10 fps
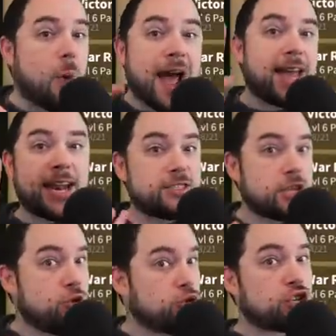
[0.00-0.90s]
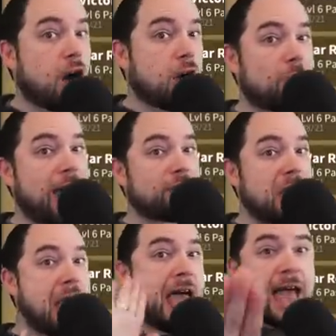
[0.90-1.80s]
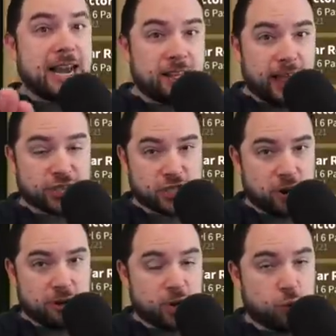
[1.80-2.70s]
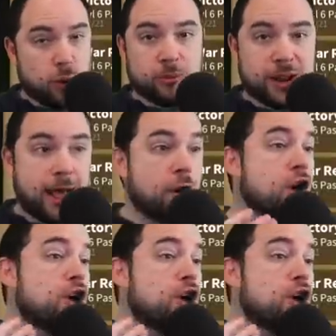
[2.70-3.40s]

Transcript: why it is that you should not craft any legendary equipment right now.